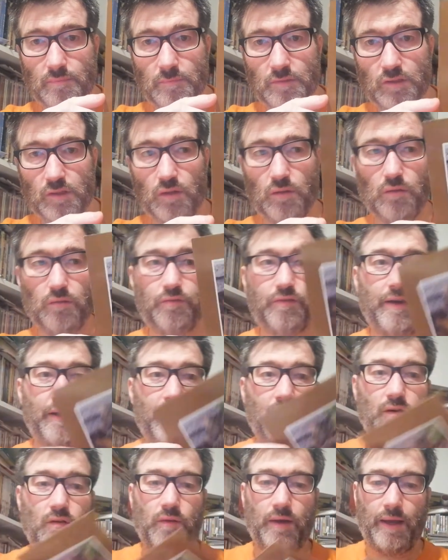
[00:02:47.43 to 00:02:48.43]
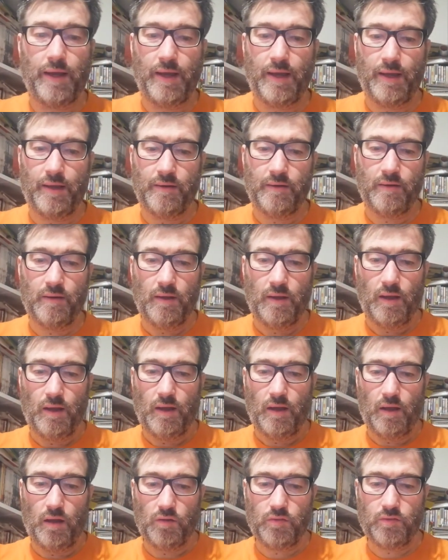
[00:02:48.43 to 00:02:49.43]
So thank you. And
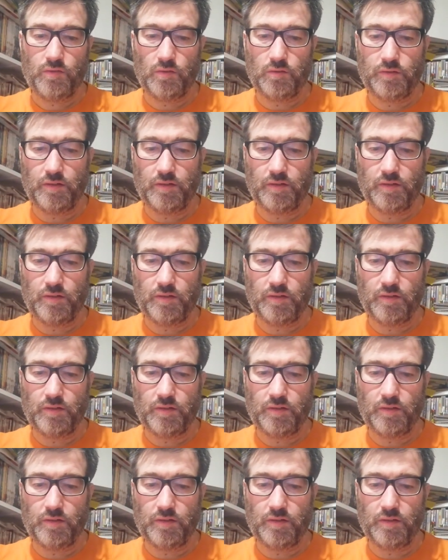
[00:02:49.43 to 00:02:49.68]
also